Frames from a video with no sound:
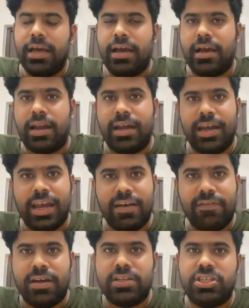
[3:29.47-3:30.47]
And
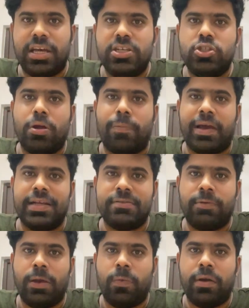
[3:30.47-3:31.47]
never change your plans
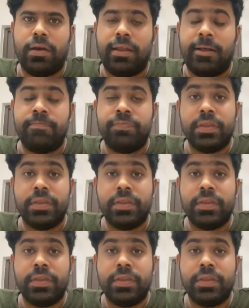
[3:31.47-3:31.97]
frequently.